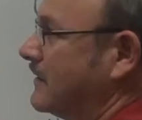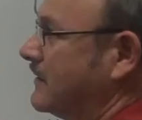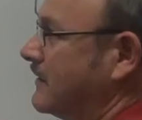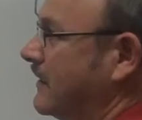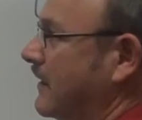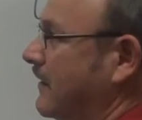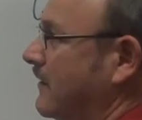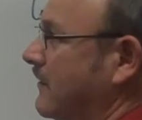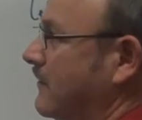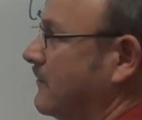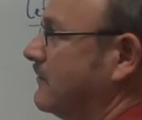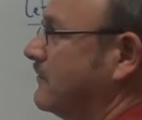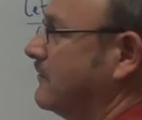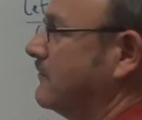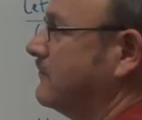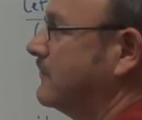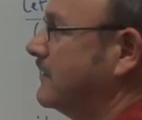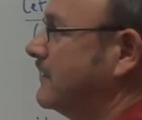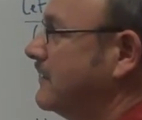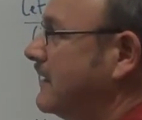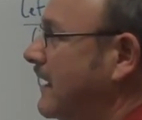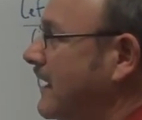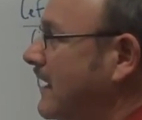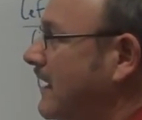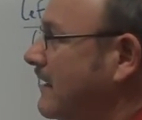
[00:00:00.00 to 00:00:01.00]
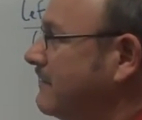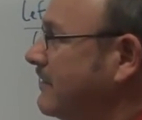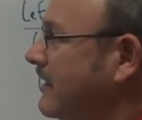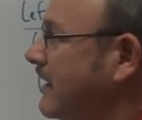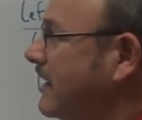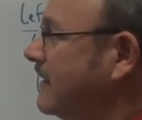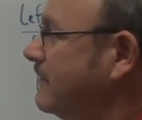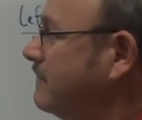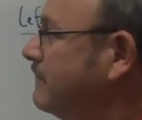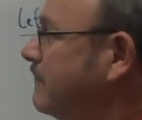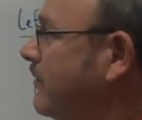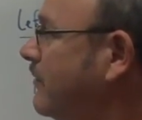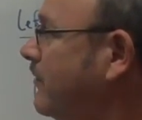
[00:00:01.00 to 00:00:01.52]
so we have
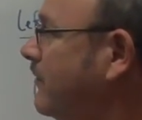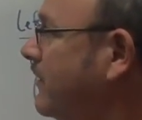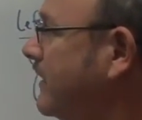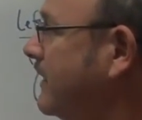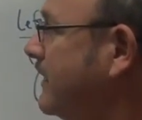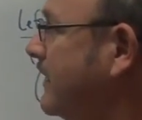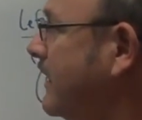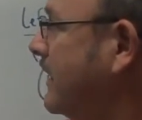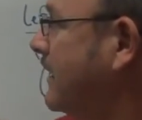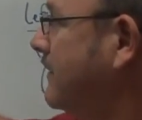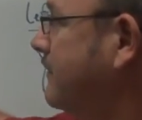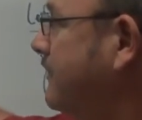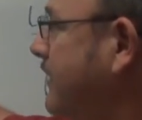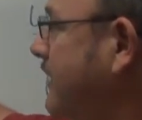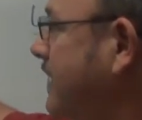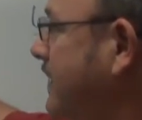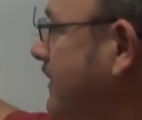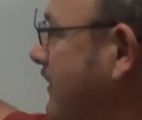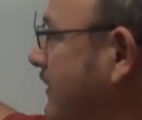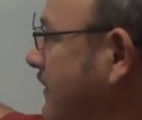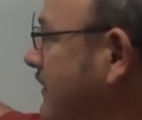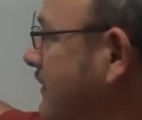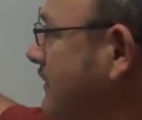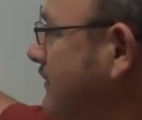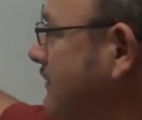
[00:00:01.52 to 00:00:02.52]
a point up here,